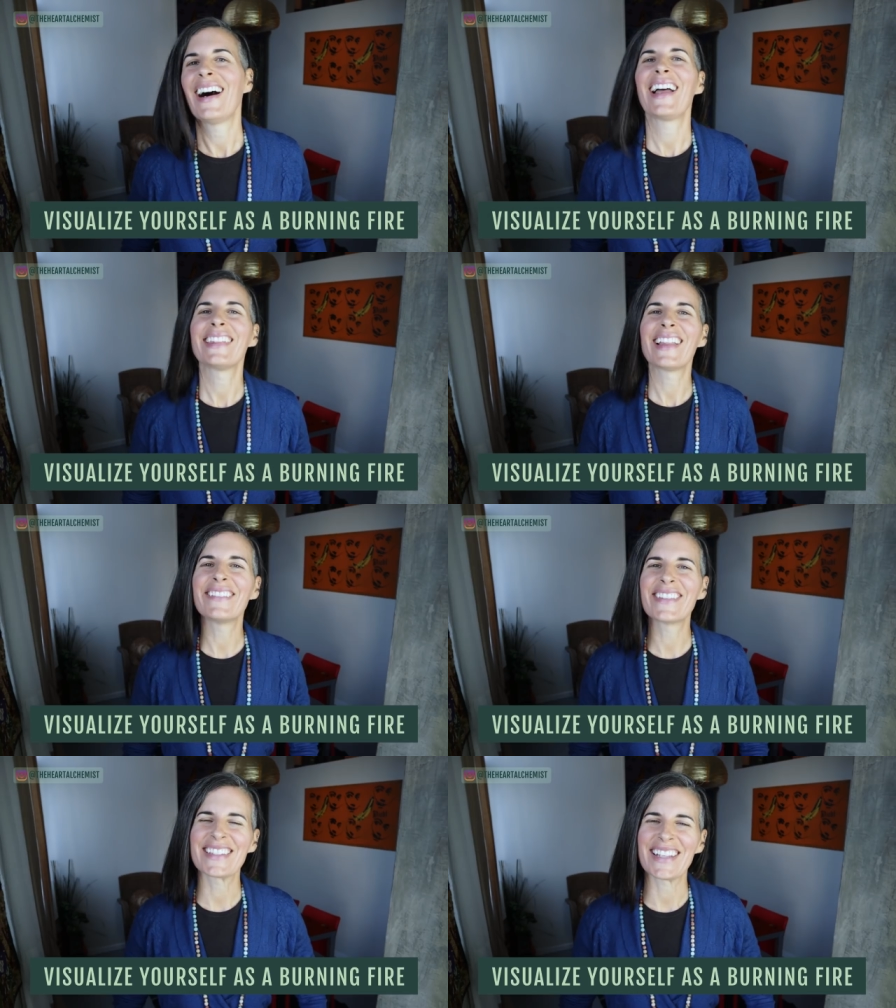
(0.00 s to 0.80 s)
I
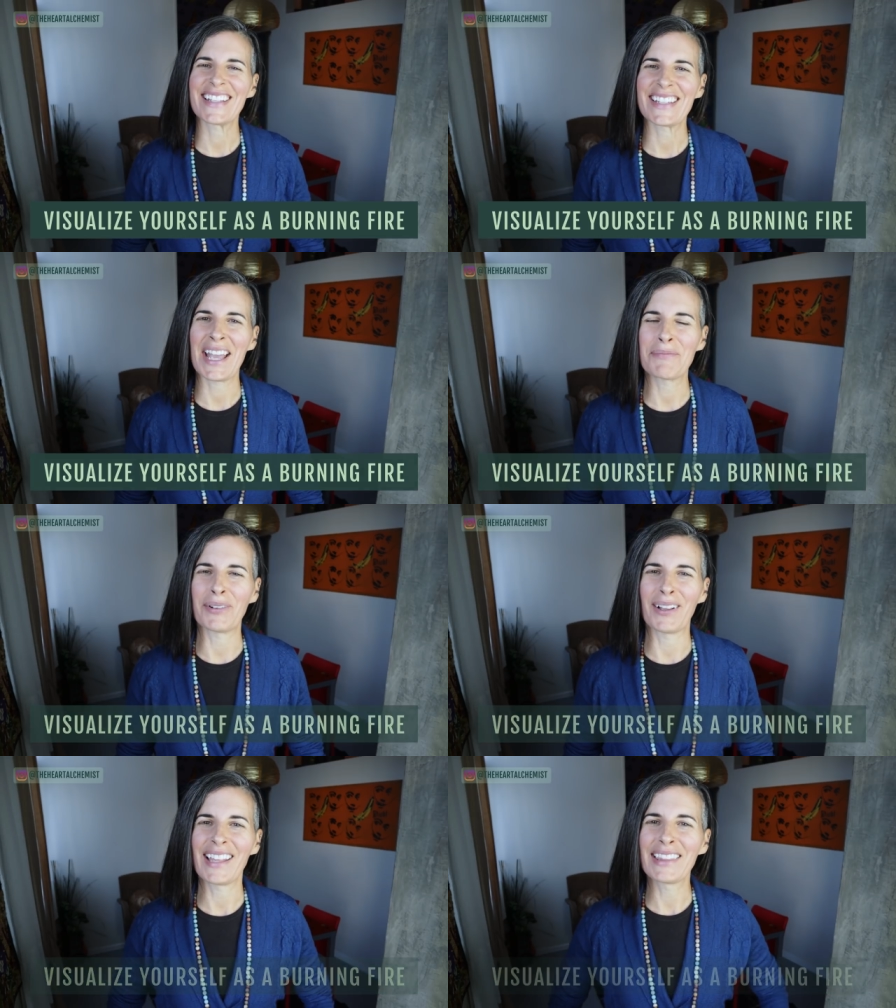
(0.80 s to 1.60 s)
love this
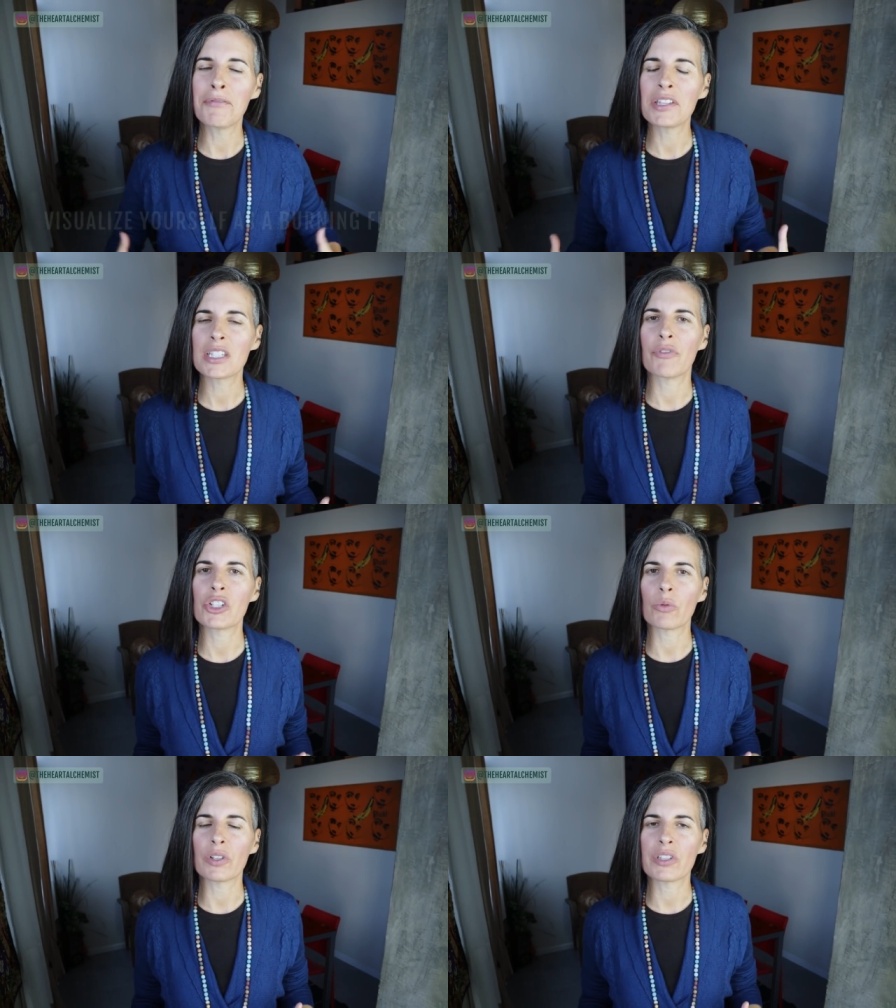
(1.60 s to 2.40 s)
example. I love this
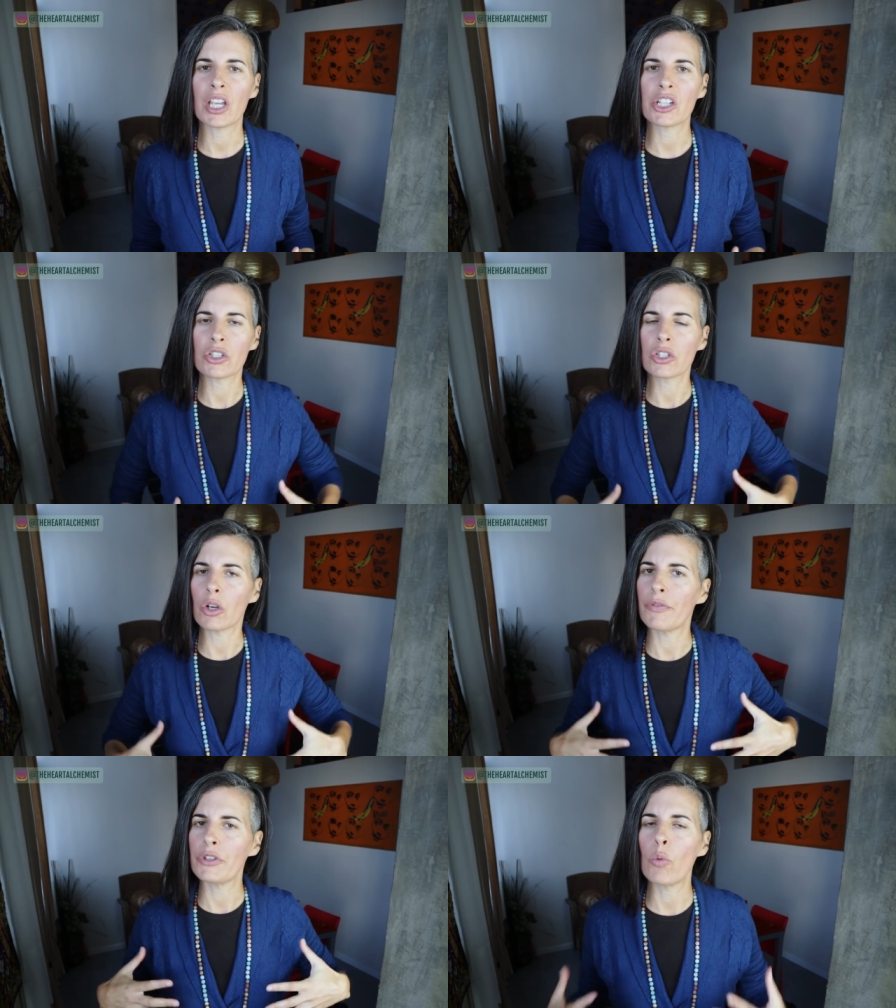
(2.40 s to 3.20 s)
visualization.
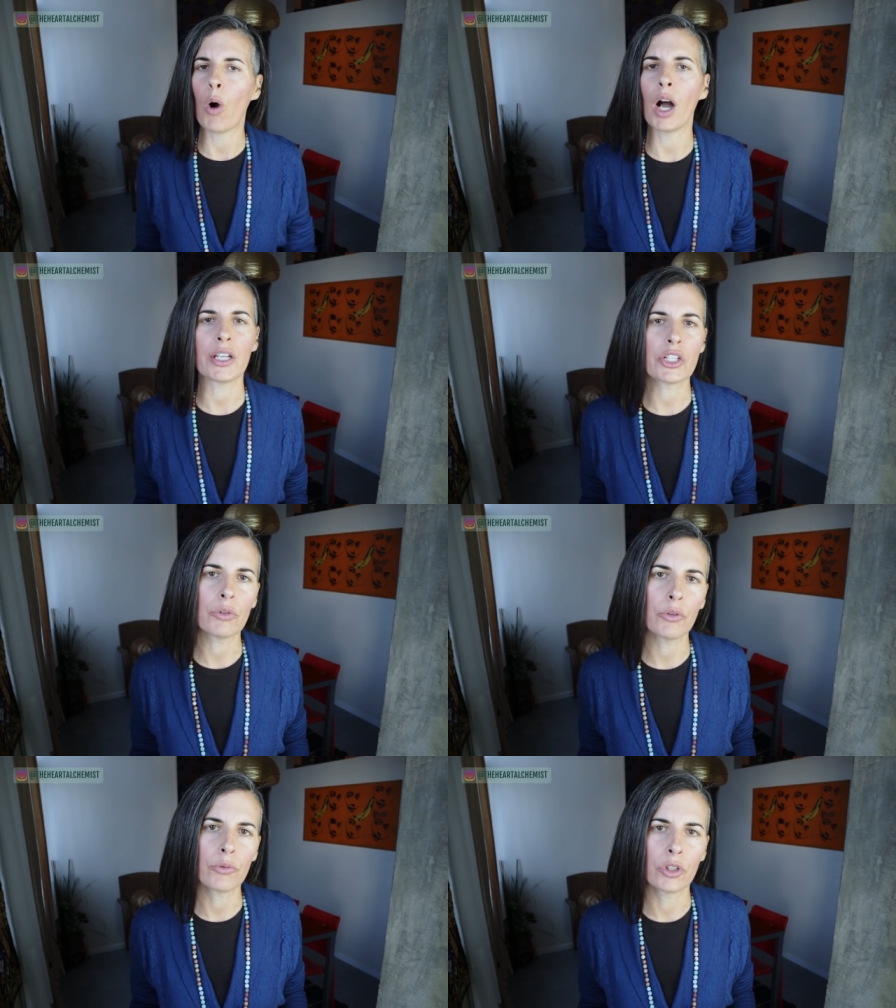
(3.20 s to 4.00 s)
So if you walk
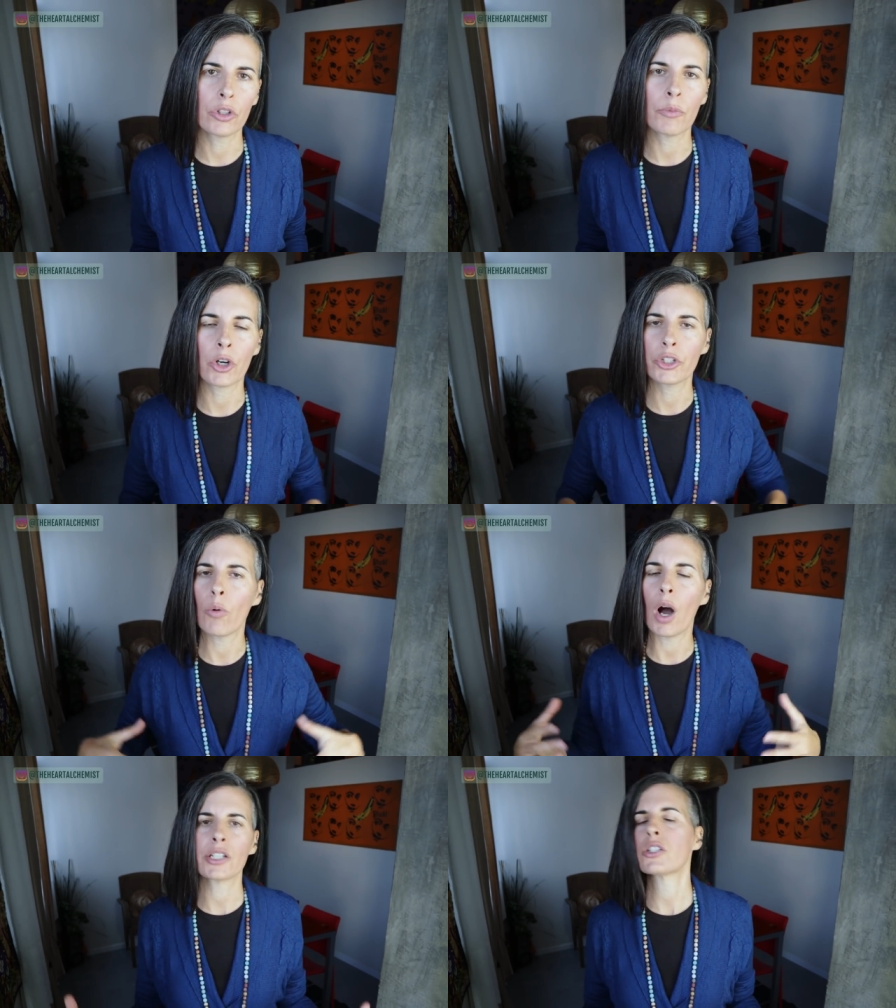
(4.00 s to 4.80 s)
into a room or
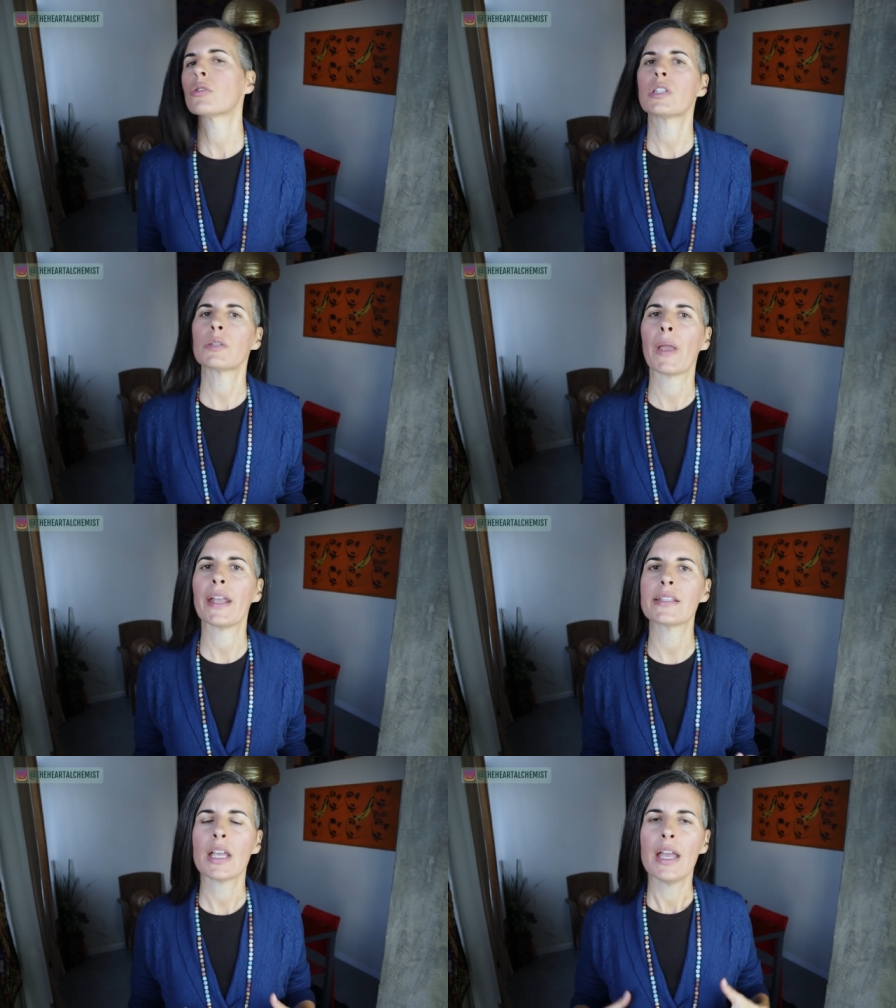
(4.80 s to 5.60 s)
you walk into a
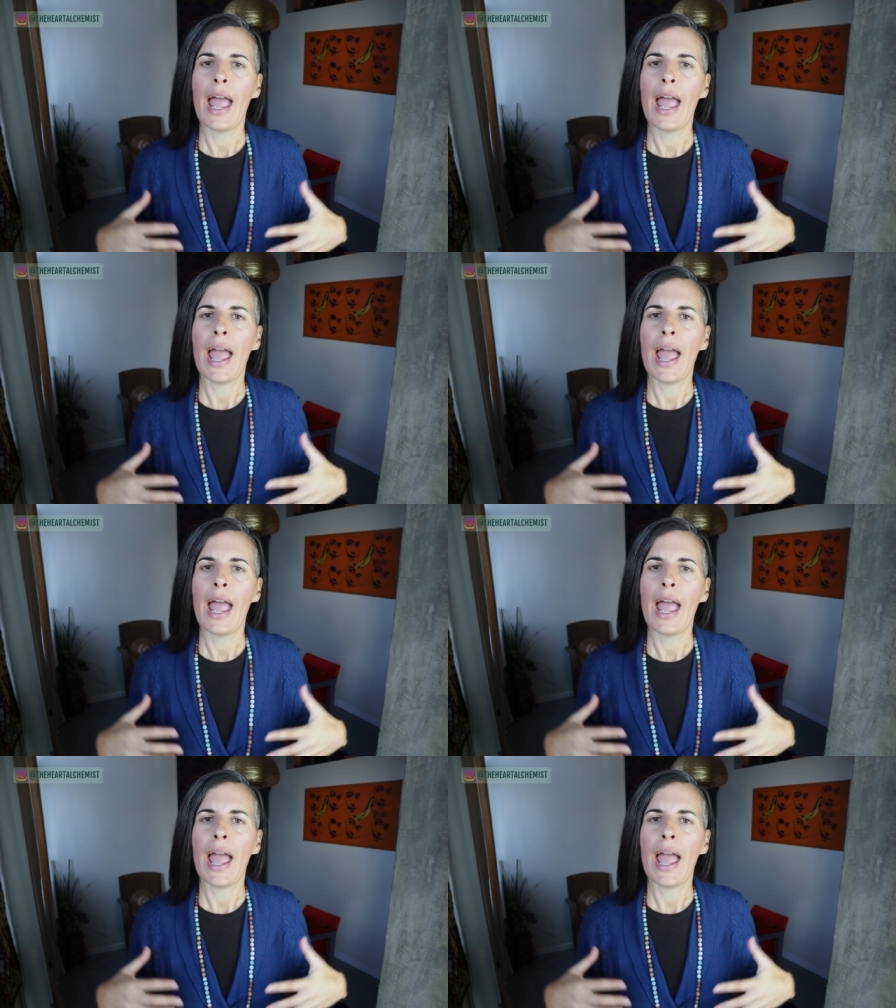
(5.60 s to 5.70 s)
space